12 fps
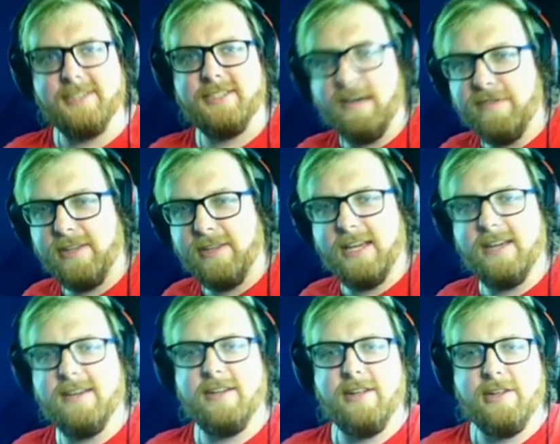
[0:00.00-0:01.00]

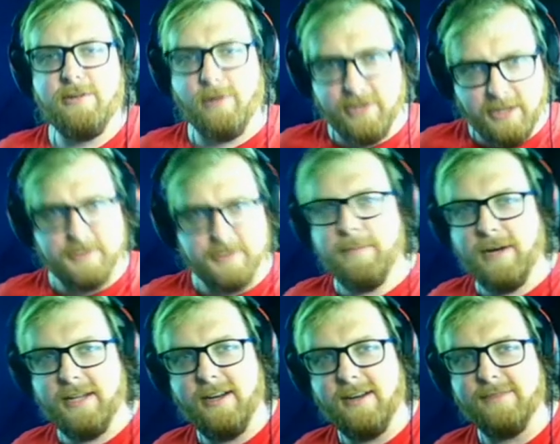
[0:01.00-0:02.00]
Definitely throw a thumbs up
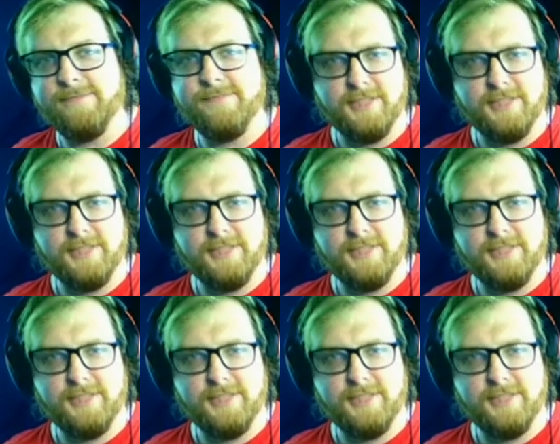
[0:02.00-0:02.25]
on there.